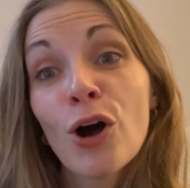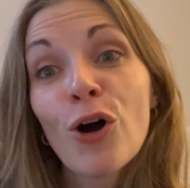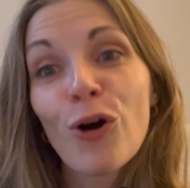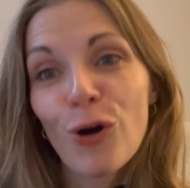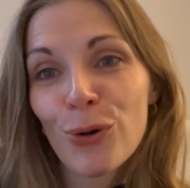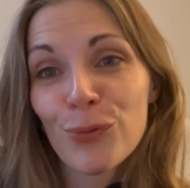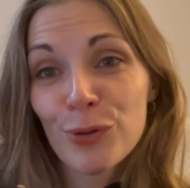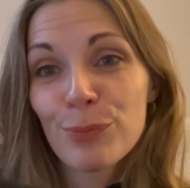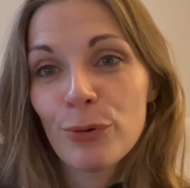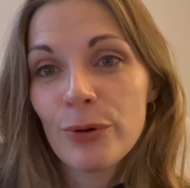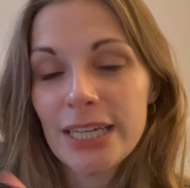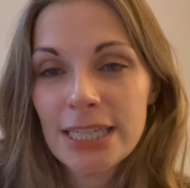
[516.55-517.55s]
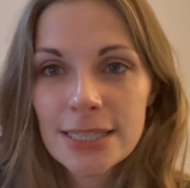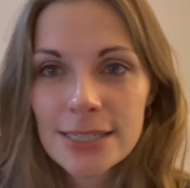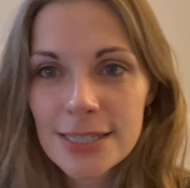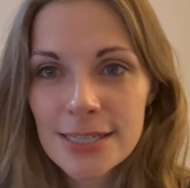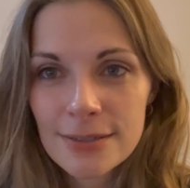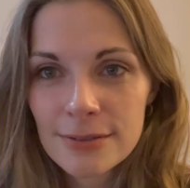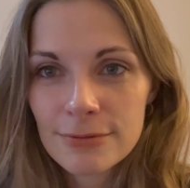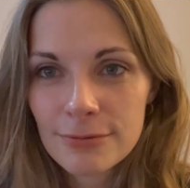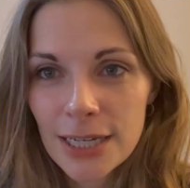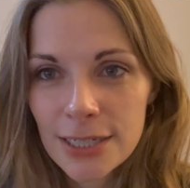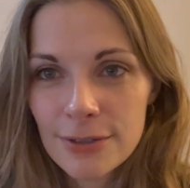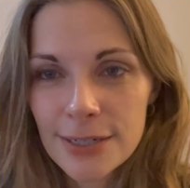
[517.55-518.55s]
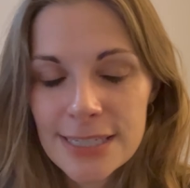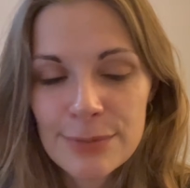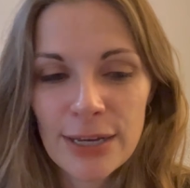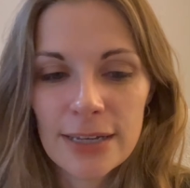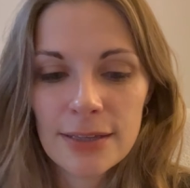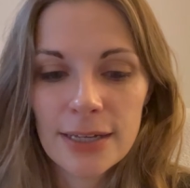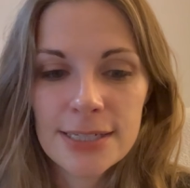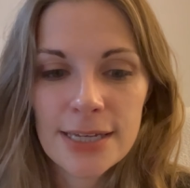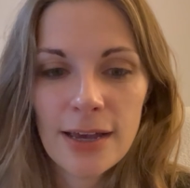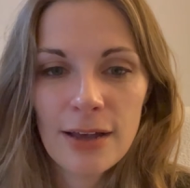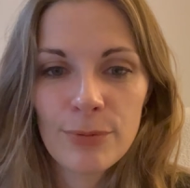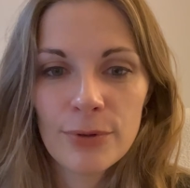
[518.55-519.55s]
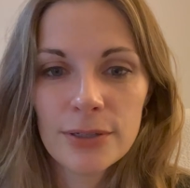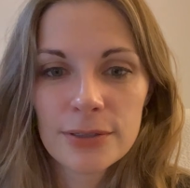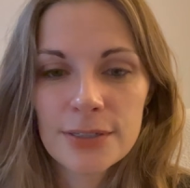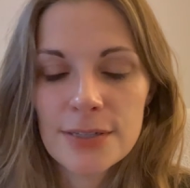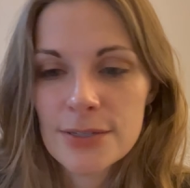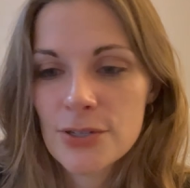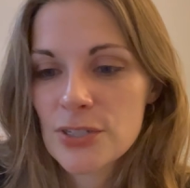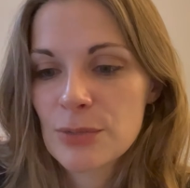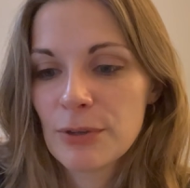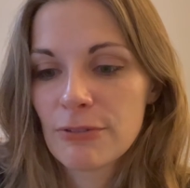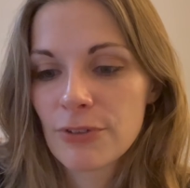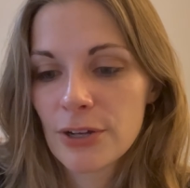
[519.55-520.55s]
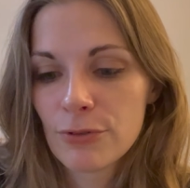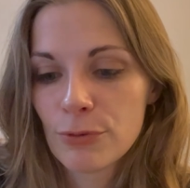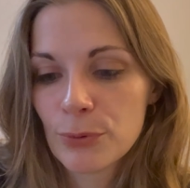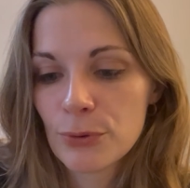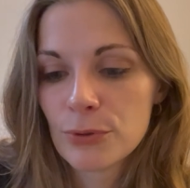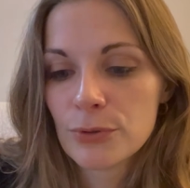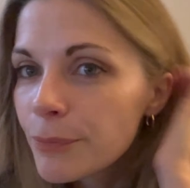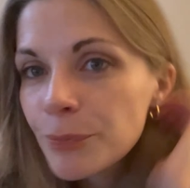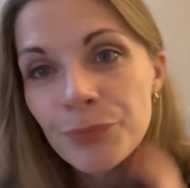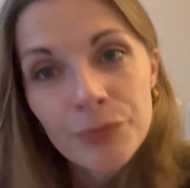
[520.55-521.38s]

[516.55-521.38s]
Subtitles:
on the point where you'd expect that to happen, because it's just a bit vulnerable.